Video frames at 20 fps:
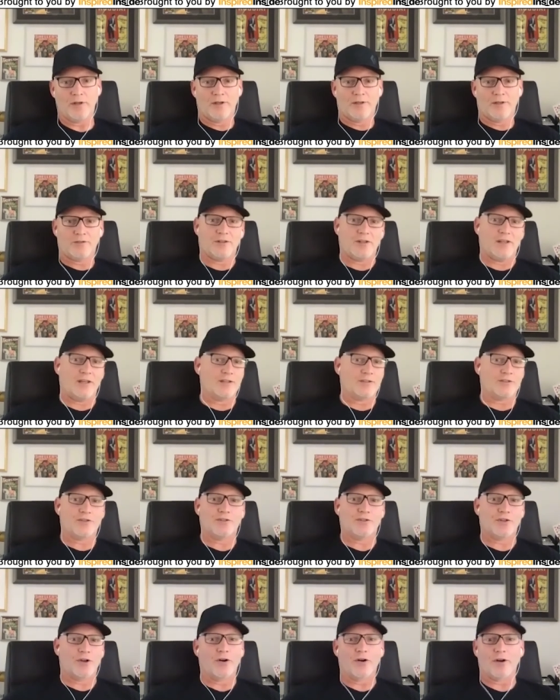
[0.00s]
So you get
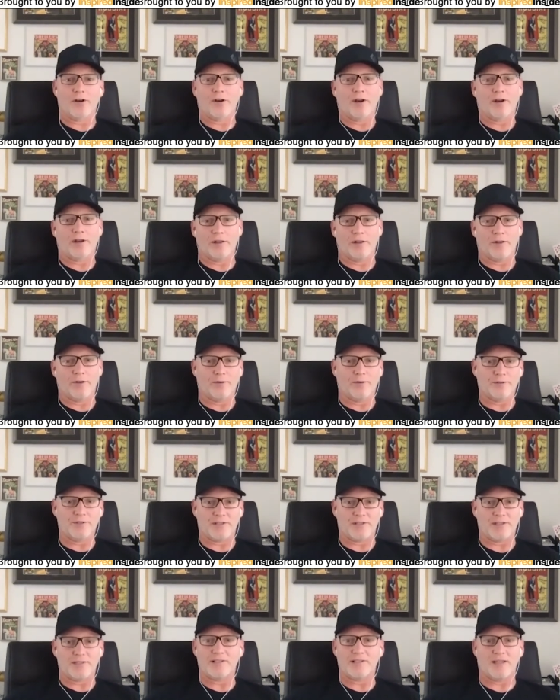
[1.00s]
started on a little
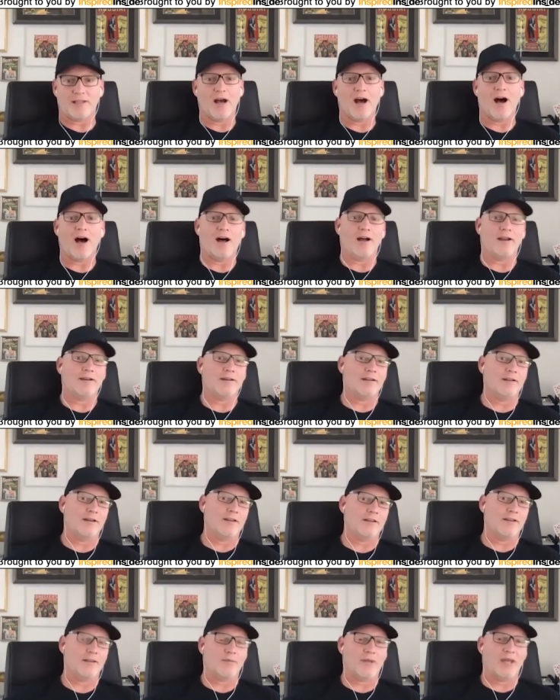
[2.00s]
CC Honda
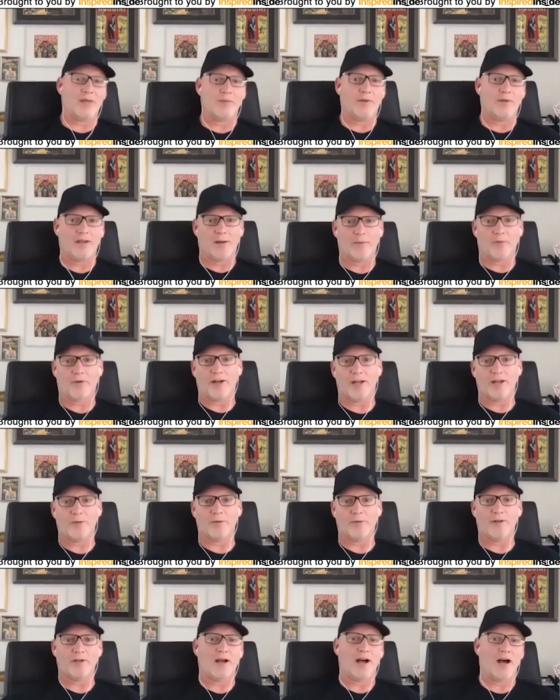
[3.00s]
and then maybe upgrade to
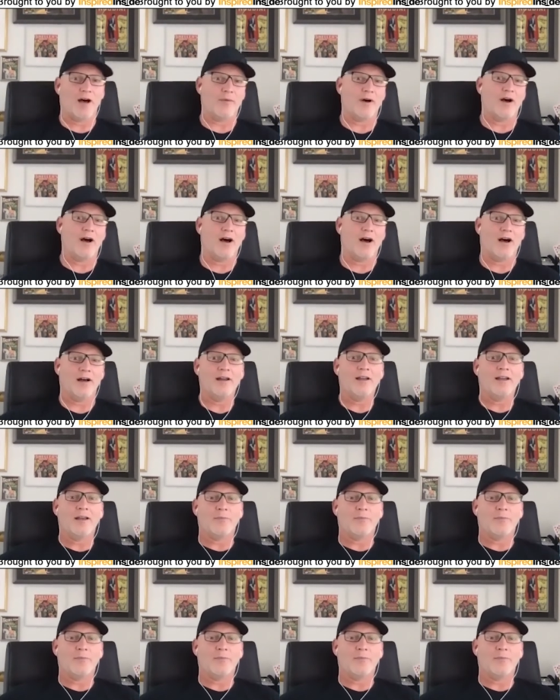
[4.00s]
a Yamaha,